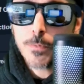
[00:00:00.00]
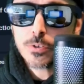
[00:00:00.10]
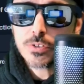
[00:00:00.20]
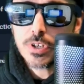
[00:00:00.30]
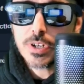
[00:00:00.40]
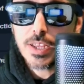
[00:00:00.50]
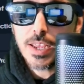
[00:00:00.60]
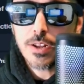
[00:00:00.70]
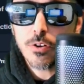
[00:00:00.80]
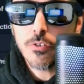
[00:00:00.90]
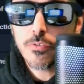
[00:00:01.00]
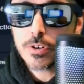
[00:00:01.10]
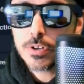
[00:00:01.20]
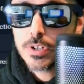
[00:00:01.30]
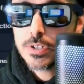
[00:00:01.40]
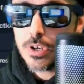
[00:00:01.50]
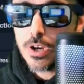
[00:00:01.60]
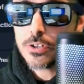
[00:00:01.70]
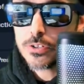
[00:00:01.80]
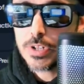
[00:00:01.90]
first gonna head over to
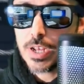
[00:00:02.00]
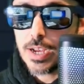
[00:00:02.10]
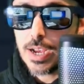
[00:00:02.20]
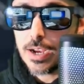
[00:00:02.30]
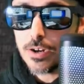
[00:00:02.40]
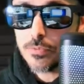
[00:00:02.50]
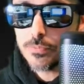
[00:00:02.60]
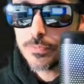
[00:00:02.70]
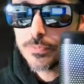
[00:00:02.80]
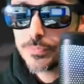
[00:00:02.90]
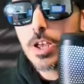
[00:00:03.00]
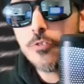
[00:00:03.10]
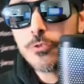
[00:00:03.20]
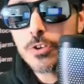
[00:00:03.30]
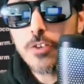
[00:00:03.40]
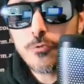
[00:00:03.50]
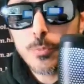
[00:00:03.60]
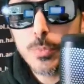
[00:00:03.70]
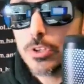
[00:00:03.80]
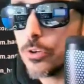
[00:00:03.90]
hunter.how. Now if you're not
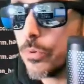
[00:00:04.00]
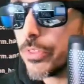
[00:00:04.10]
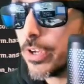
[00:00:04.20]
familiar with